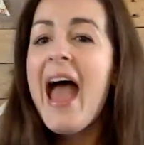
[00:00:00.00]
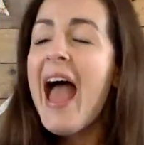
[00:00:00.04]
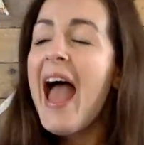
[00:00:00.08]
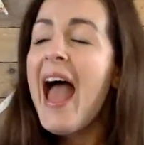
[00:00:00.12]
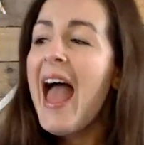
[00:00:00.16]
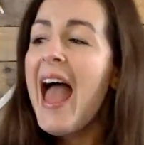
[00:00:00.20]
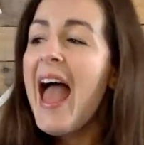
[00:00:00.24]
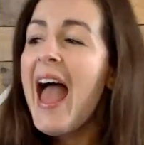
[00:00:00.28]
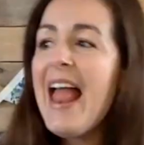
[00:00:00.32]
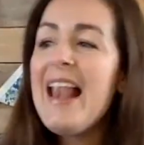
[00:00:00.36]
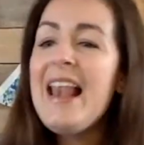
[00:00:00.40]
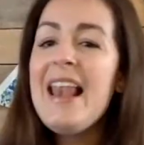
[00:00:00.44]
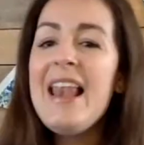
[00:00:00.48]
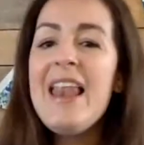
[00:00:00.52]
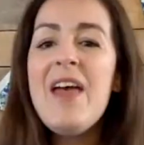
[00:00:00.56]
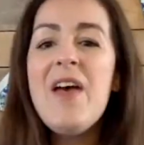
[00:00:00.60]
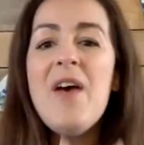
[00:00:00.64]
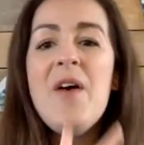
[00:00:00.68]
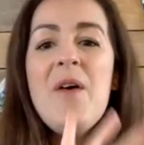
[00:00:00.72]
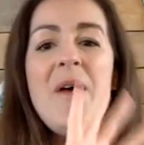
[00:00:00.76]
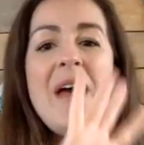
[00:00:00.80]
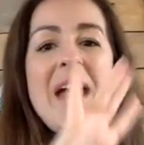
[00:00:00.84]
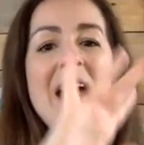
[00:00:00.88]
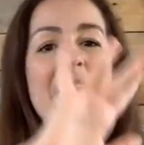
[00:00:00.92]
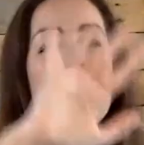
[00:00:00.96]

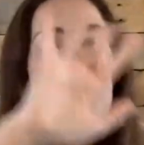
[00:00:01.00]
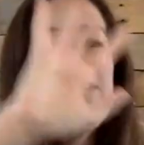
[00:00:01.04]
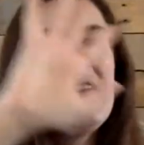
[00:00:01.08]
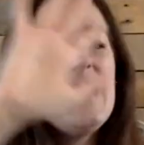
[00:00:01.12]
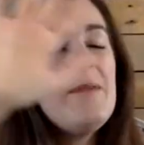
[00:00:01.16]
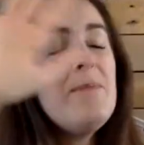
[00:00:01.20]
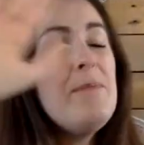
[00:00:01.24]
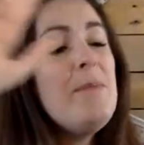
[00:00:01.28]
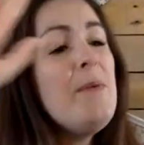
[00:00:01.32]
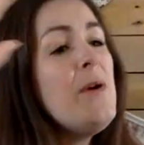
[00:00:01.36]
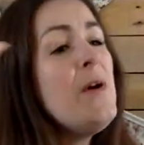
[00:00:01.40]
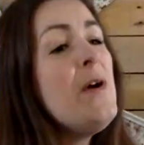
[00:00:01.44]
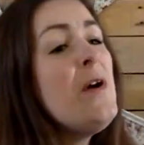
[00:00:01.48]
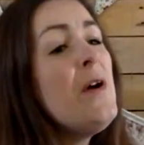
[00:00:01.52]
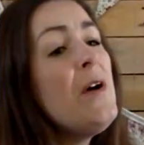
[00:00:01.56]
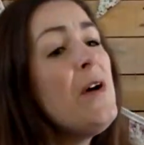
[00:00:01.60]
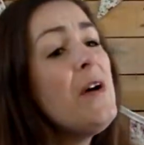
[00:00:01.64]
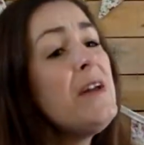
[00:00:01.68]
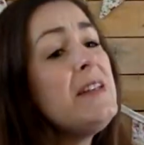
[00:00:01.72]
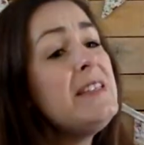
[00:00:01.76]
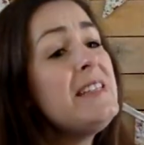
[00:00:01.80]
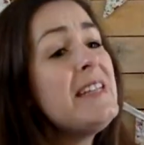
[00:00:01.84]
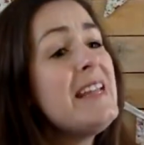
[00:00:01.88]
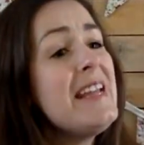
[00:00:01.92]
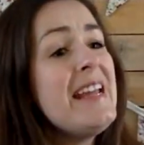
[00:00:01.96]
Hello,
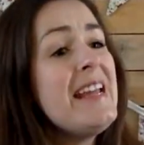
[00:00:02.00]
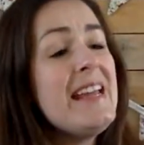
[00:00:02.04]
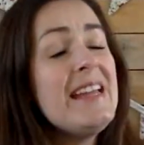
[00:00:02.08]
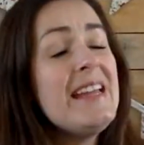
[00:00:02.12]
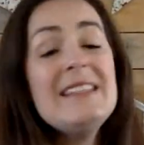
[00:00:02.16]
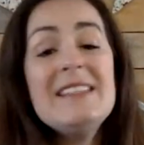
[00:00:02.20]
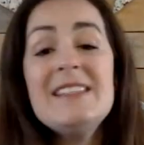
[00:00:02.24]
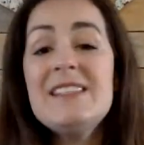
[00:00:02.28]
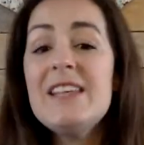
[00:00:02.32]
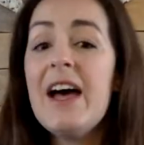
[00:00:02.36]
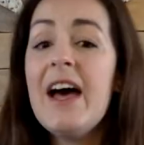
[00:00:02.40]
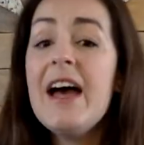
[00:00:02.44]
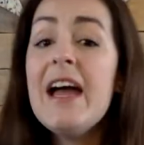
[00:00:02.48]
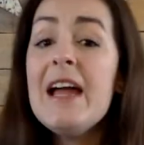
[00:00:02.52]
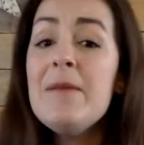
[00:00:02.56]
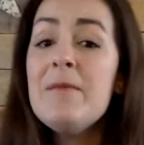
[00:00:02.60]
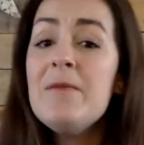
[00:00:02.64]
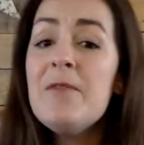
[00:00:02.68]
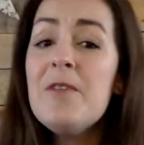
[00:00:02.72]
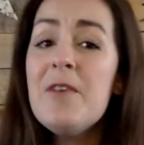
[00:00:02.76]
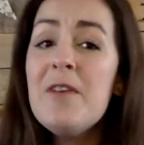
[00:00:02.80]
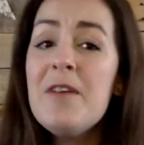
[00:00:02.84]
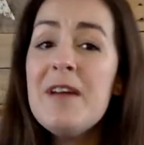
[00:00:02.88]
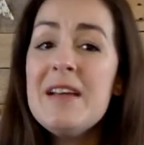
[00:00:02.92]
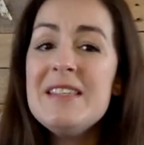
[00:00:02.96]
everybody, it's time
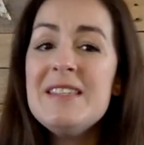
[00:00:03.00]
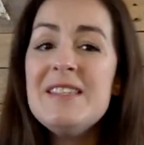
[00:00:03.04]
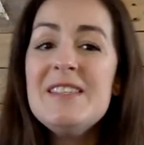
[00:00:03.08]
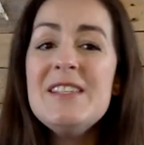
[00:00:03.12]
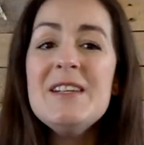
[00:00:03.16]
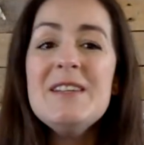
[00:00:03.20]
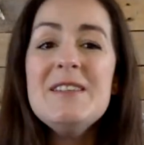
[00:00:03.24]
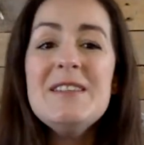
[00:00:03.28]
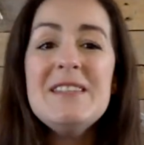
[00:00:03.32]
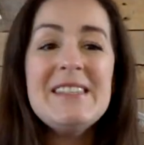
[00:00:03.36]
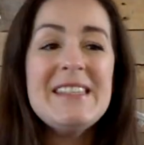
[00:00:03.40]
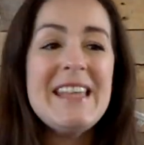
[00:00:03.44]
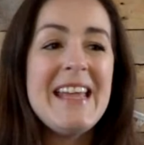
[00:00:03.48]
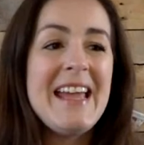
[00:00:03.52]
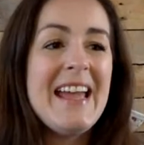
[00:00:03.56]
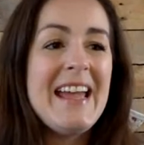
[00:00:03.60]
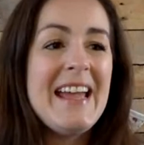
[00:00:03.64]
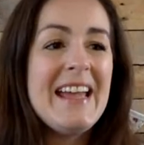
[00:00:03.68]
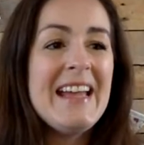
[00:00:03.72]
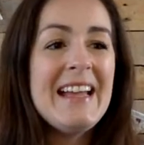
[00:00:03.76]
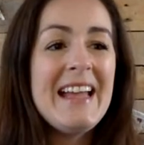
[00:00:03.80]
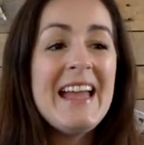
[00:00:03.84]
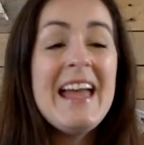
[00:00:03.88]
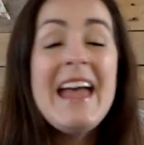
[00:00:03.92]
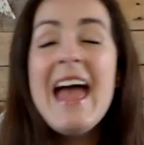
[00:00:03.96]
for us to
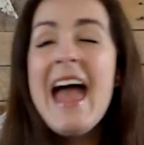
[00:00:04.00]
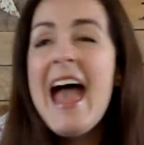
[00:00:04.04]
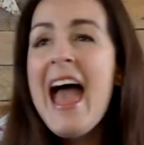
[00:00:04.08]
sing.